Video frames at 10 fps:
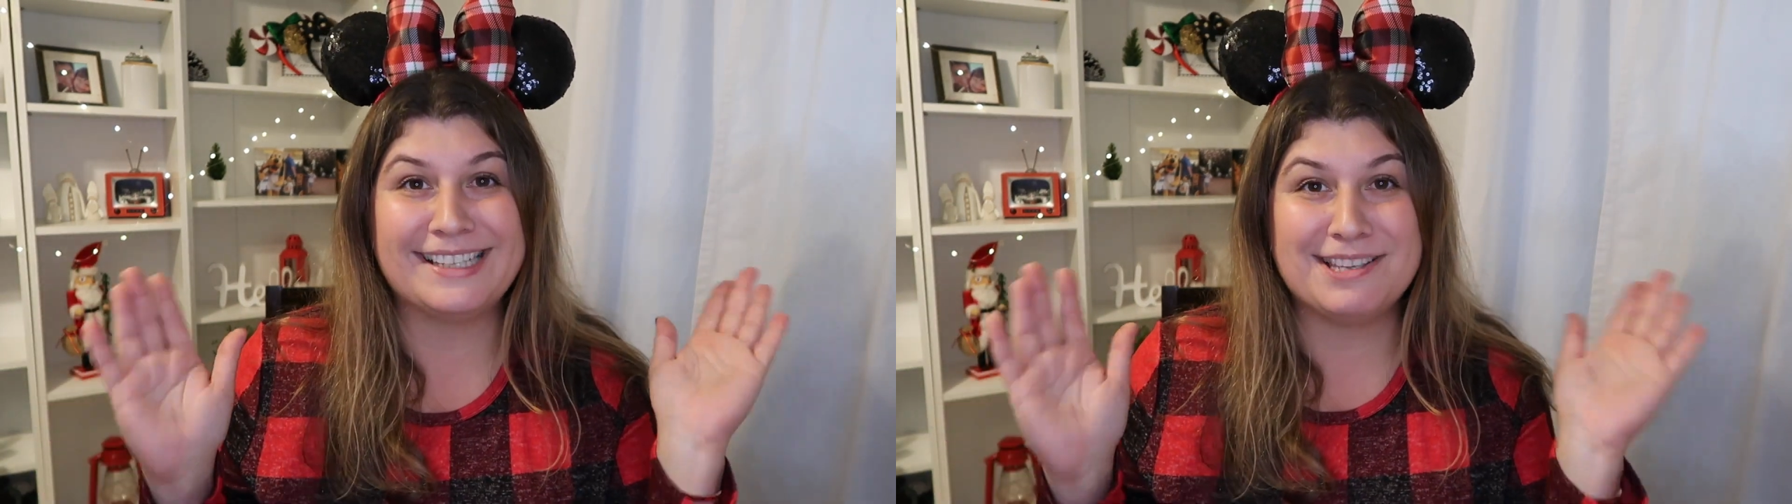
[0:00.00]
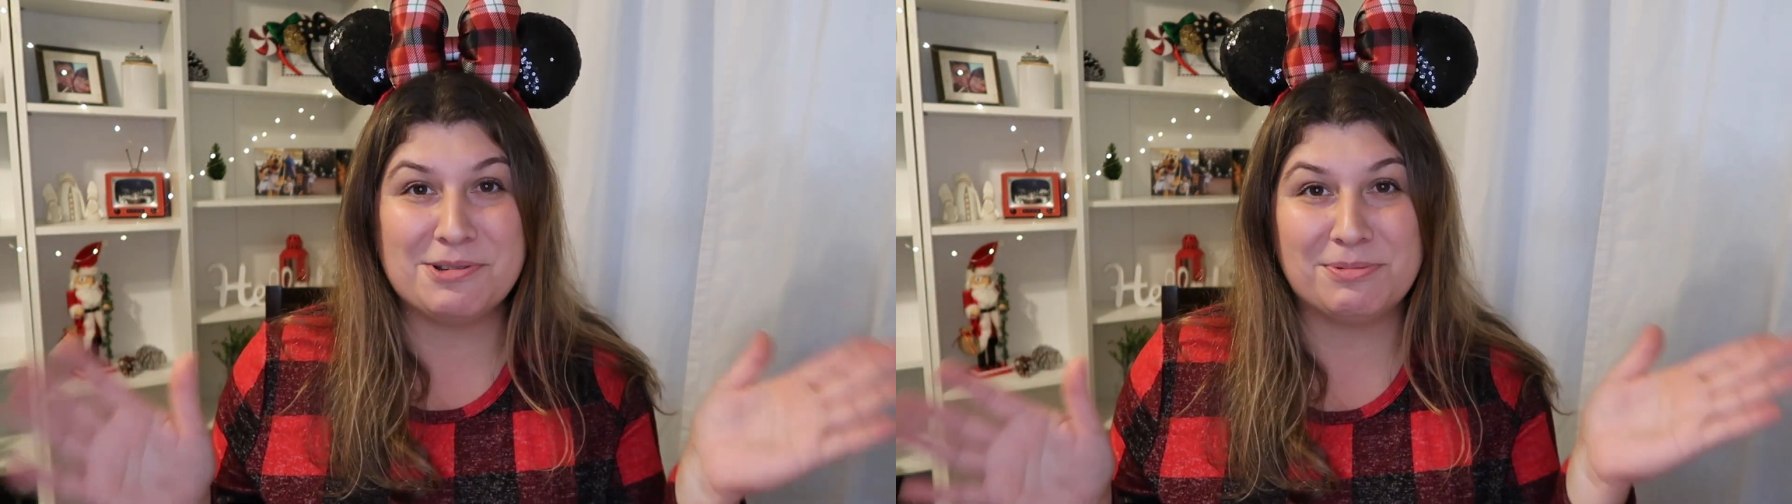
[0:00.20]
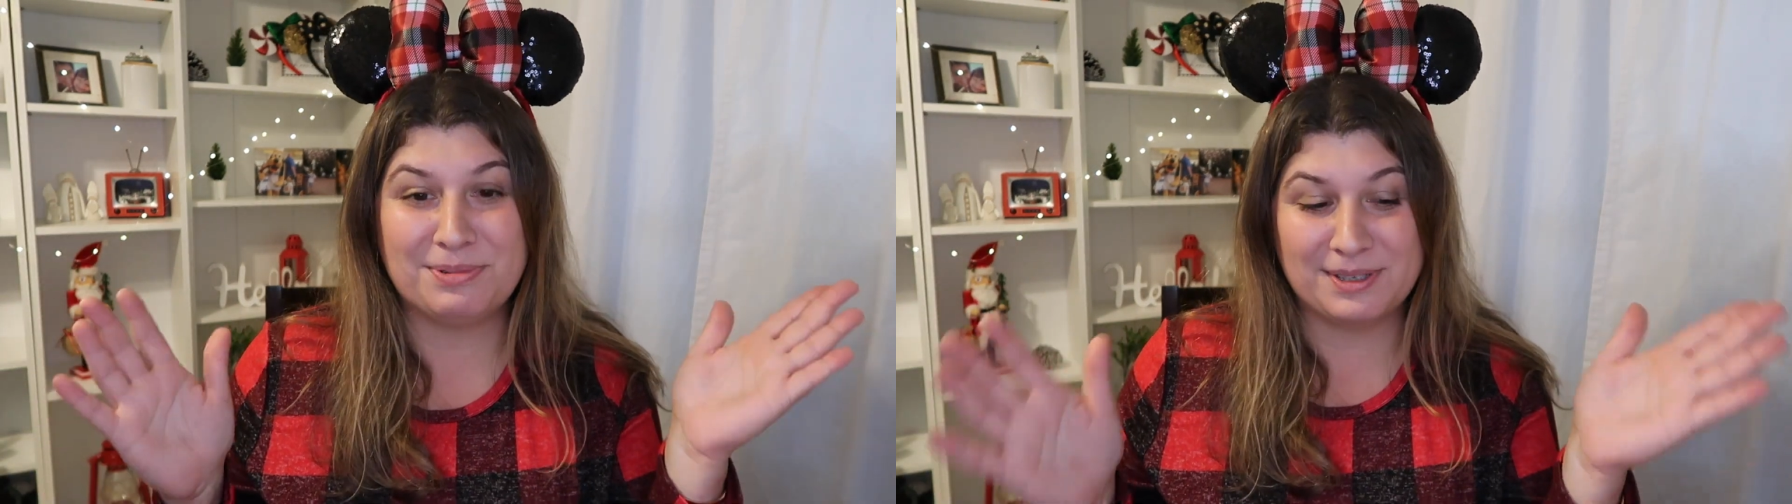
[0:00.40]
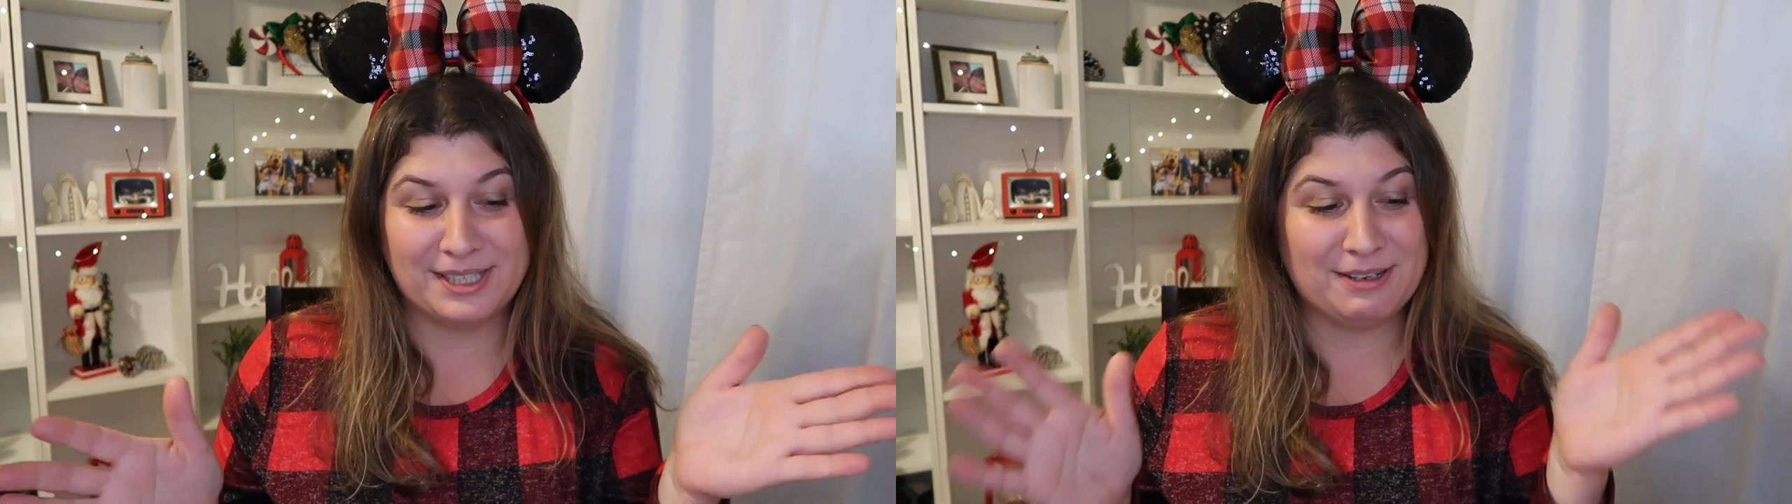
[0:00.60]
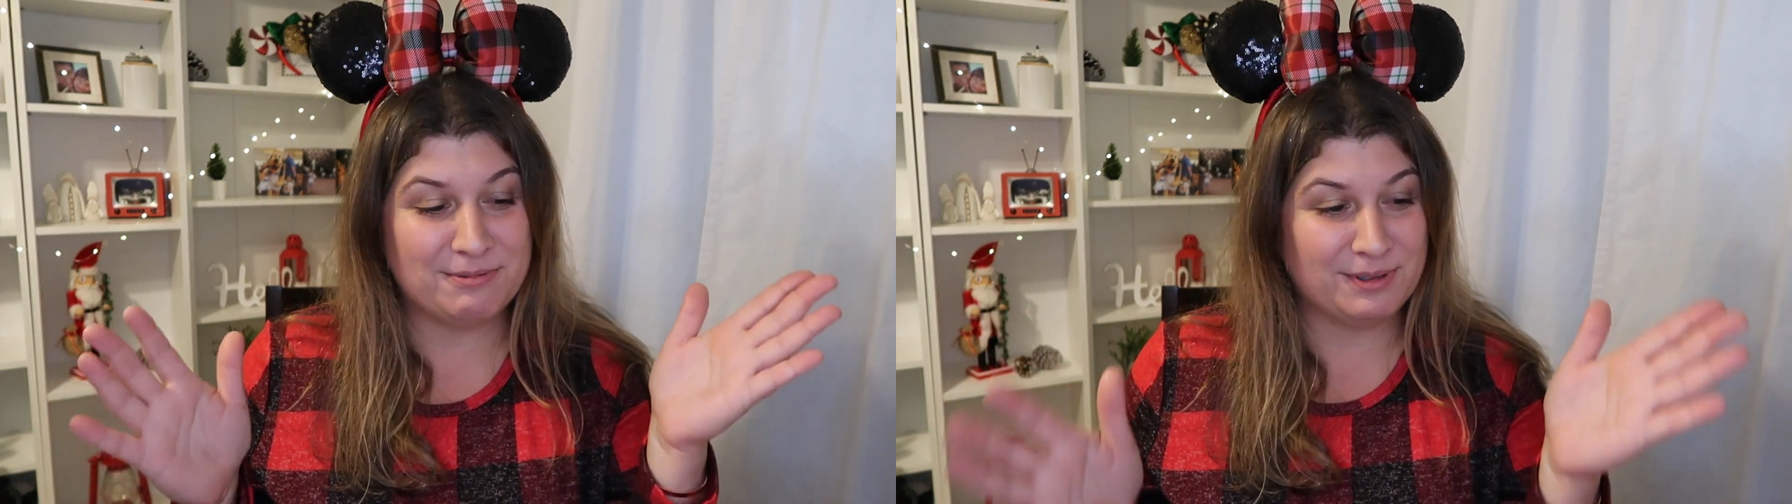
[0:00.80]
You
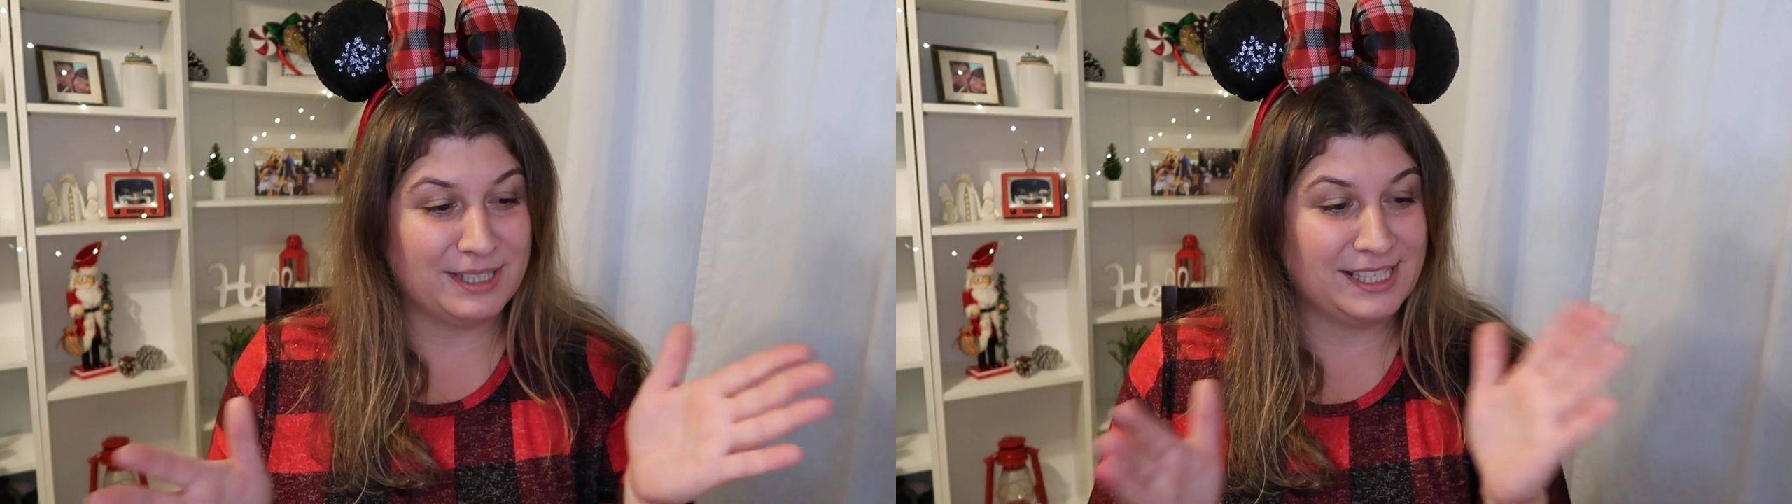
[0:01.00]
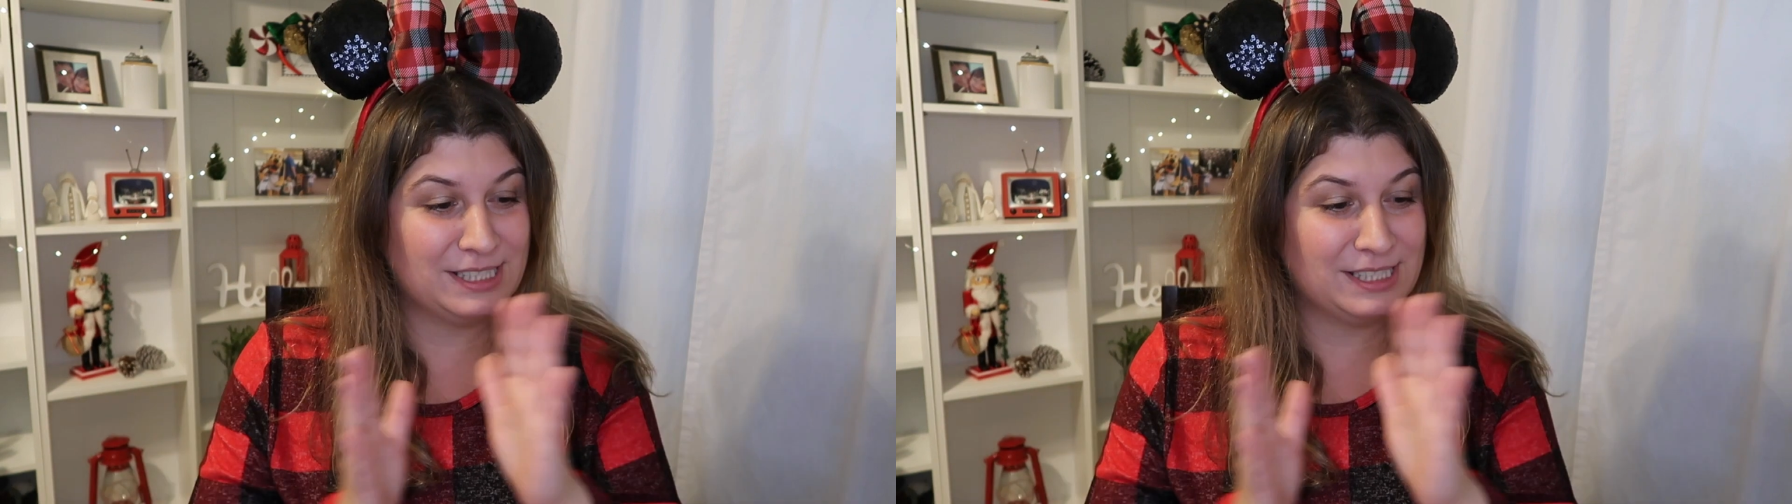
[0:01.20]
really, really